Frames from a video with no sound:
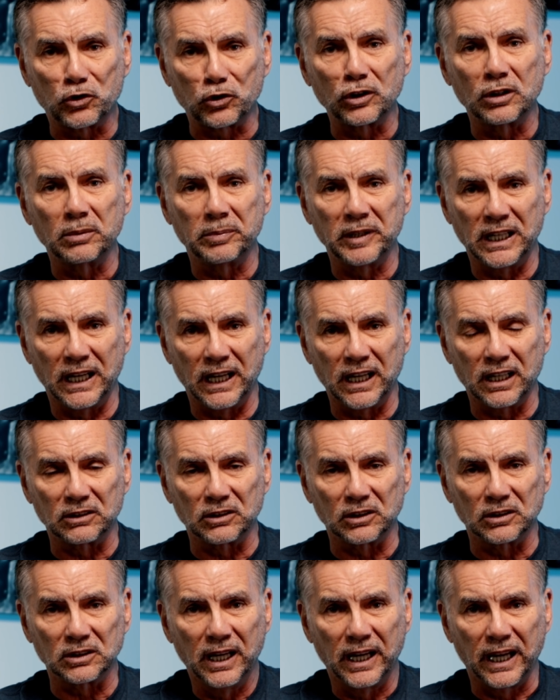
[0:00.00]
it should have been
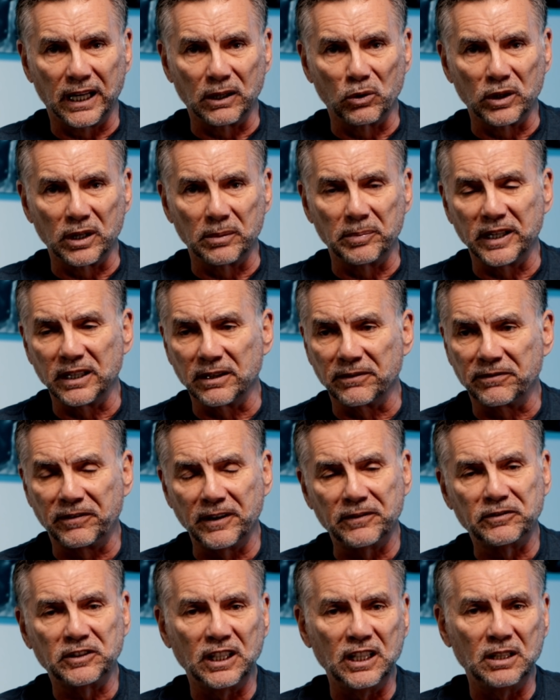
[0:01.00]
handled. And it would have been a
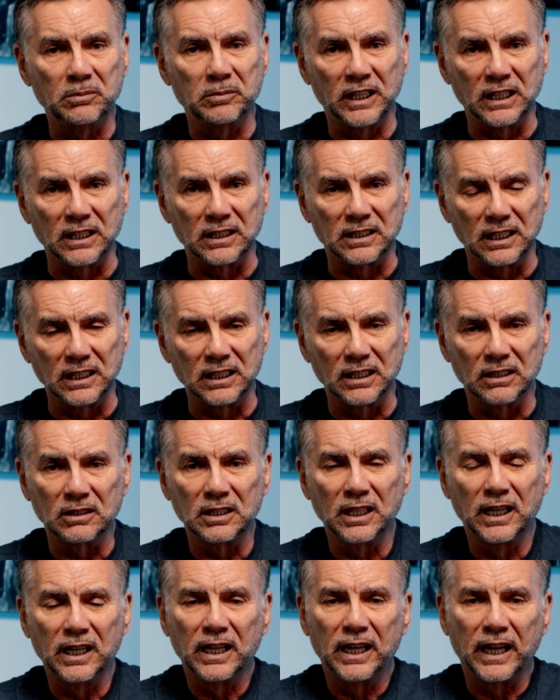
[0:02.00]
fifteen-minute
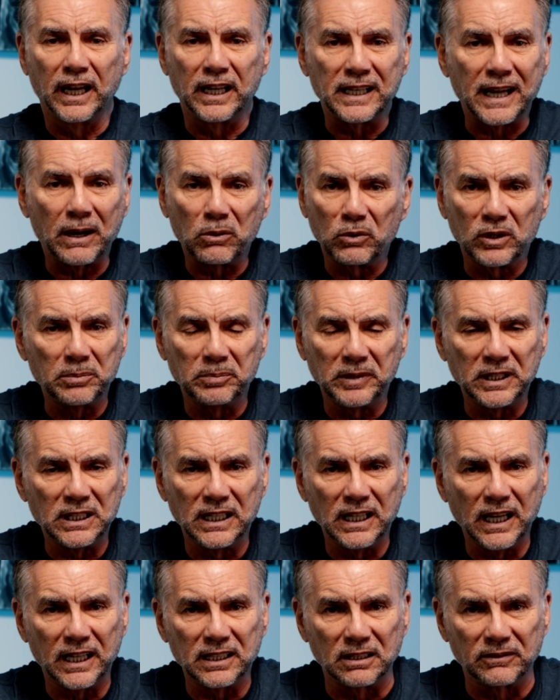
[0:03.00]
deal, and that would have been
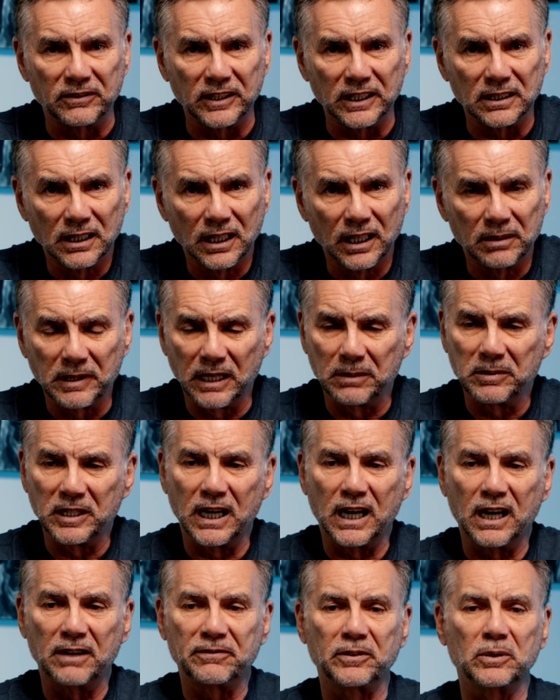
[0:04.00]
the end of it. And maybe
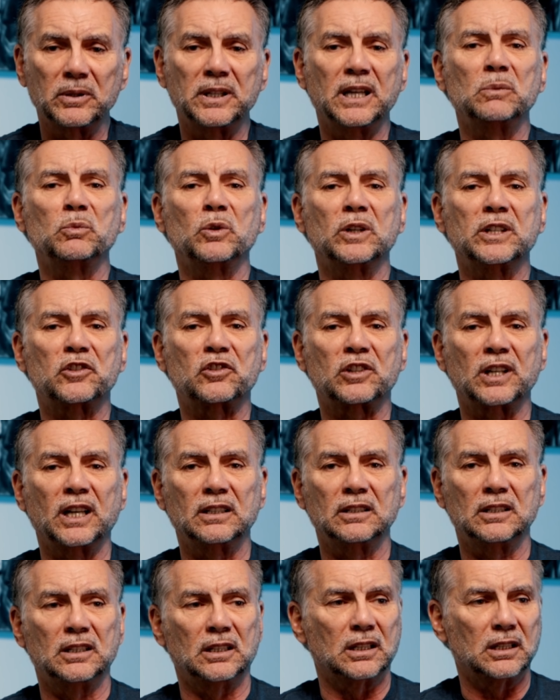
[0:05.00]
Hoffa then would have
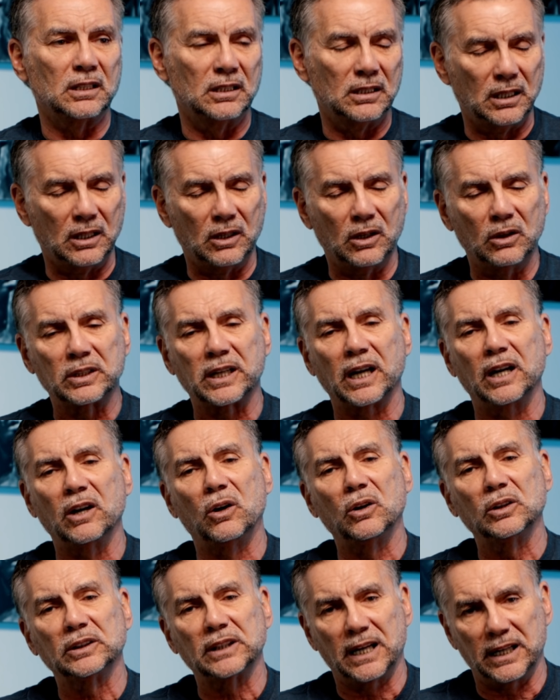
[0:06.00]
said, look, uh, okay,
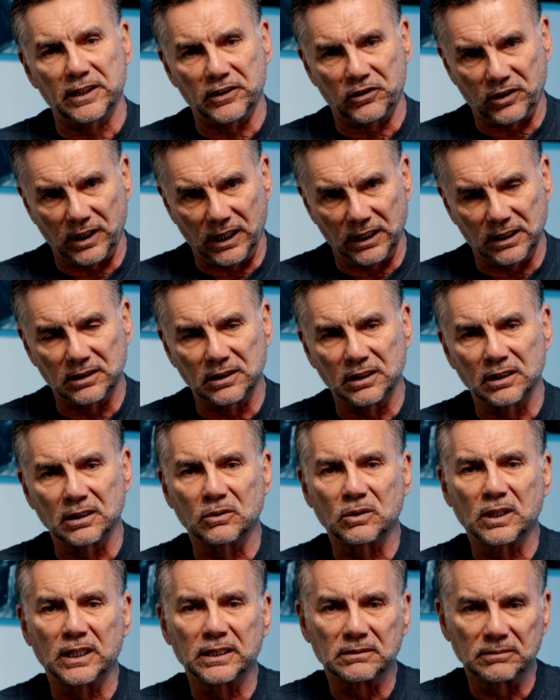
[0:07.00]
hold on a second. You
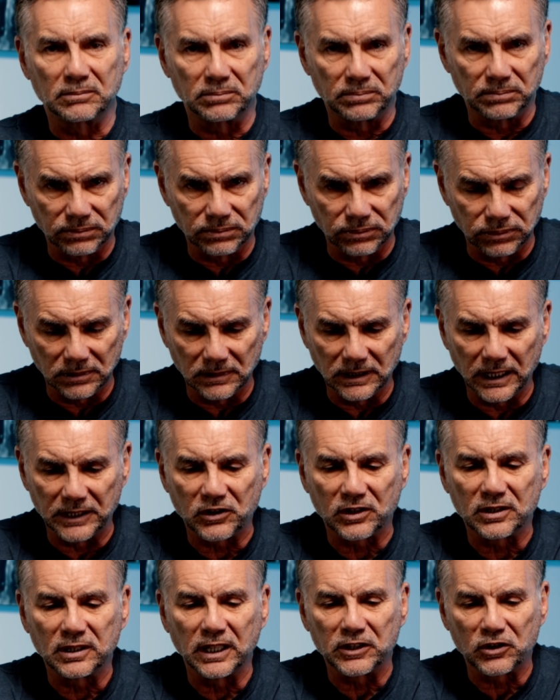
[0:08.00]
know what?
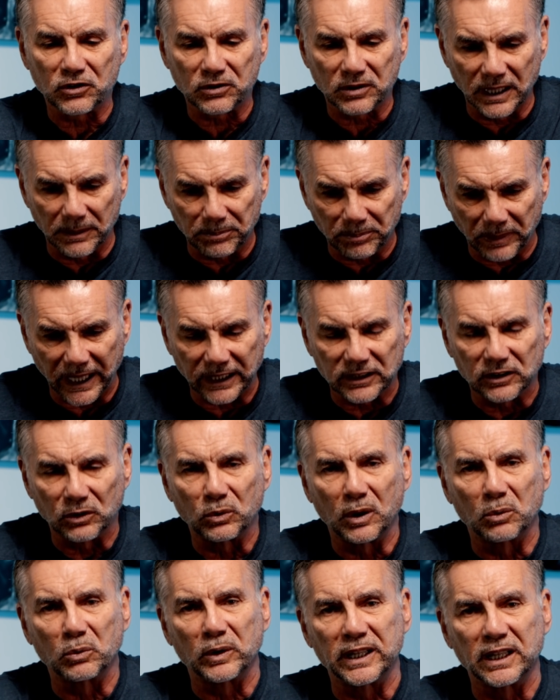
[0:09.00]
Let's, let's get back to
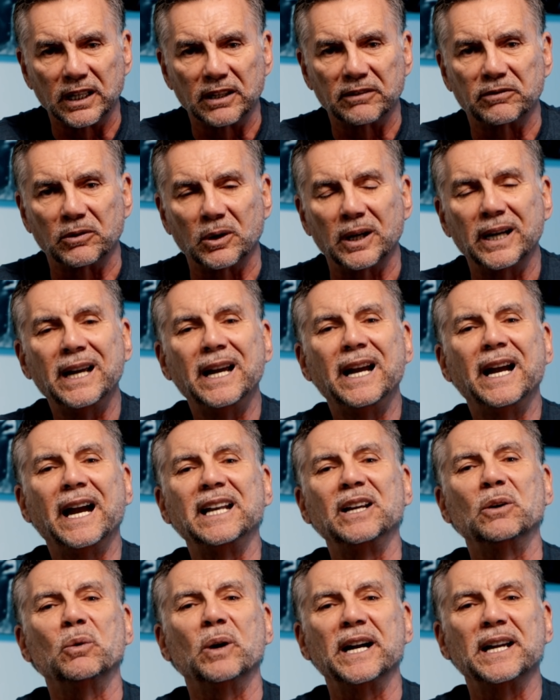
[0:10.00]
what we're here for.
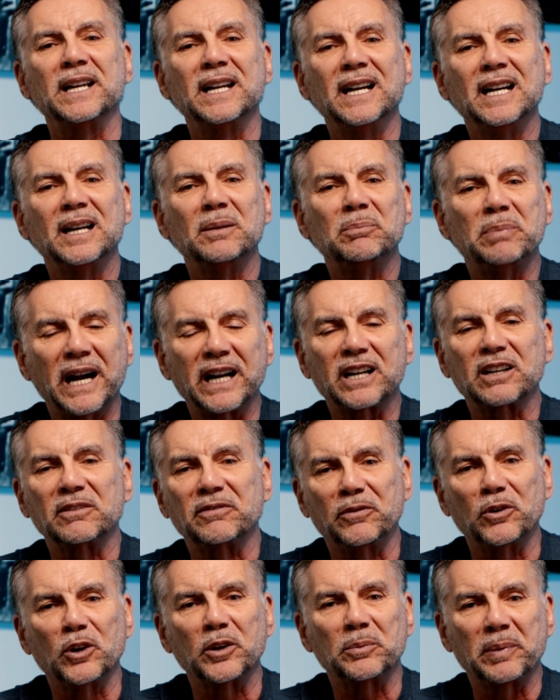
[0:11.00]
Anyway, back and
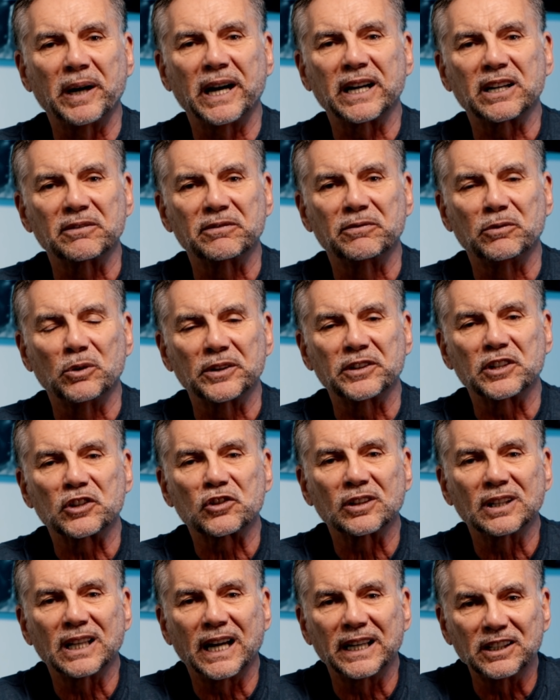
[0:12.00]
forth, back and forth.
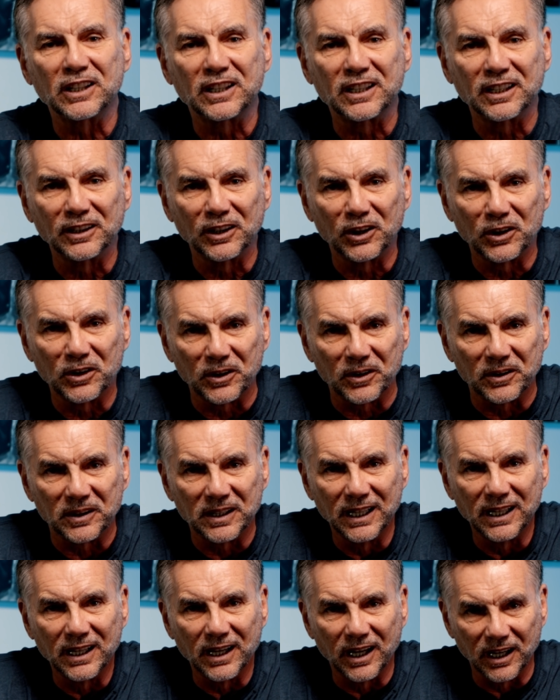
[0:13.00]
There's a lot you can learn
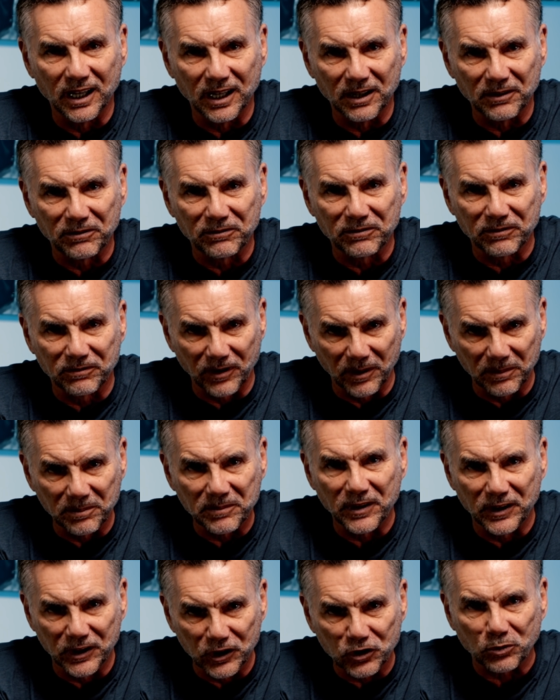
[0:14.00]
uh,
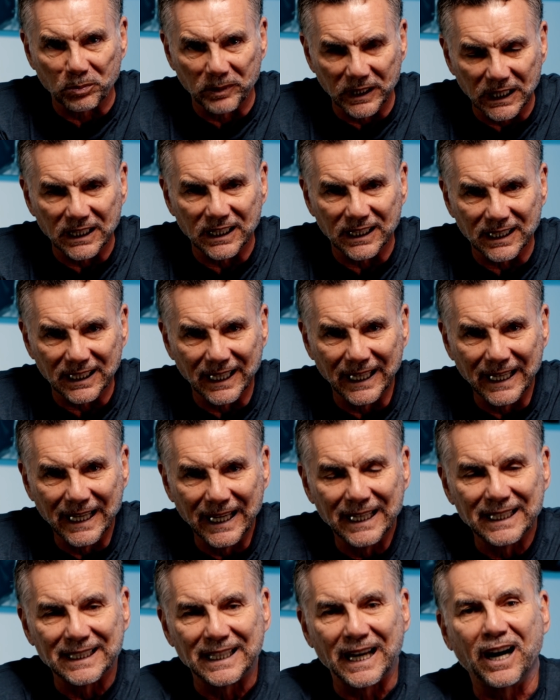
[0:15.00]
from this meeting.
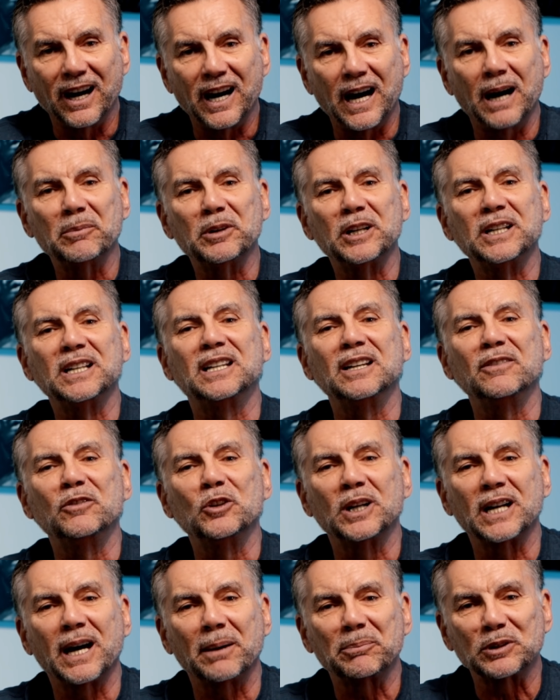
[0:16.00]
Now, I'm going to give
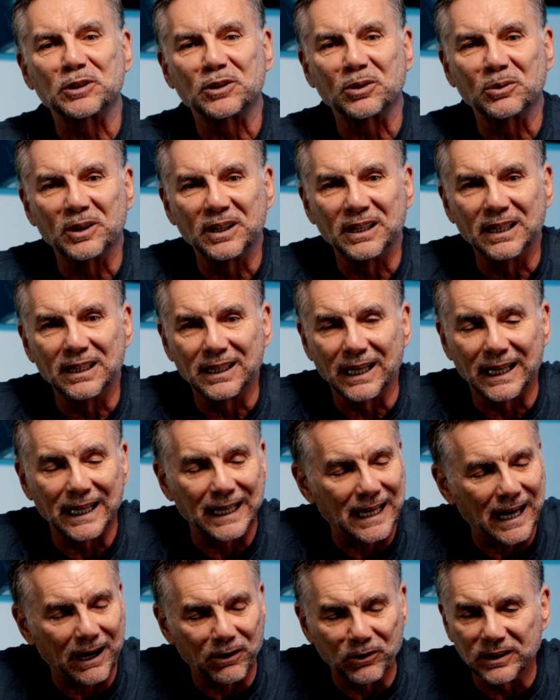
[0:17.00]
you an opportunity that I
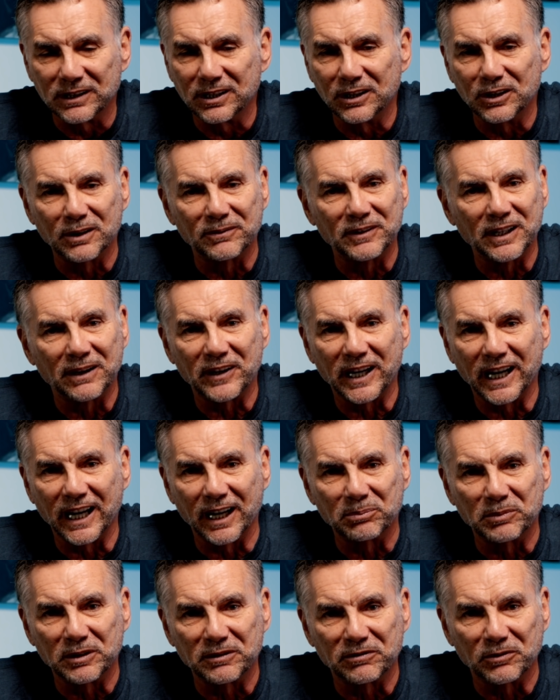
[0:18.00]
guarantee you've never
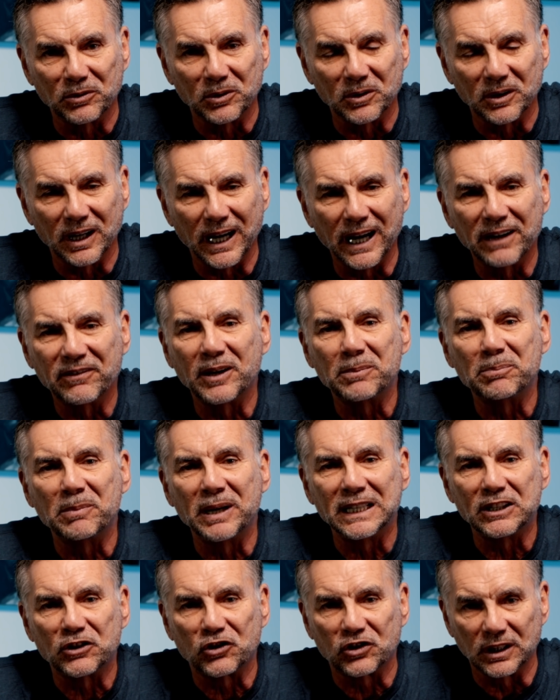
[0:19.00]
had before. I've had
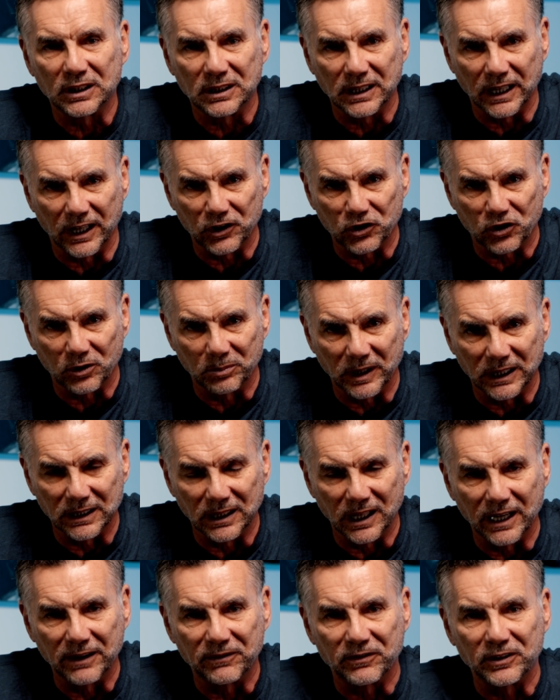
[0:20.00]
many sit-downs in my
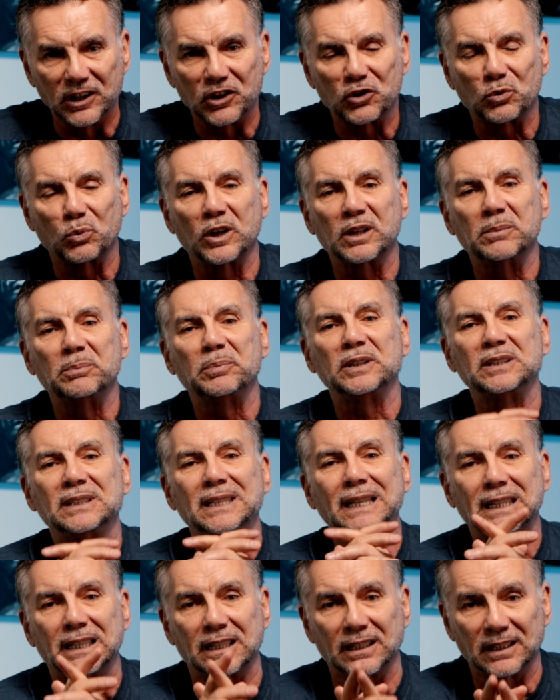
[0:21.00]
life, and there's one in
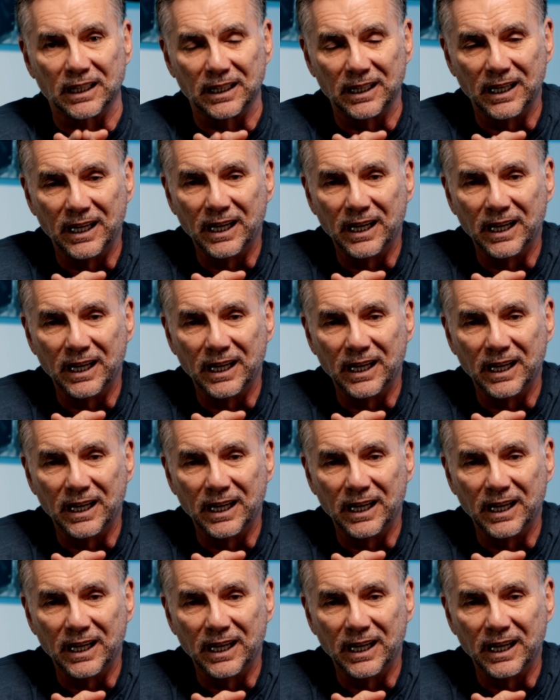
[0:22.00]
particular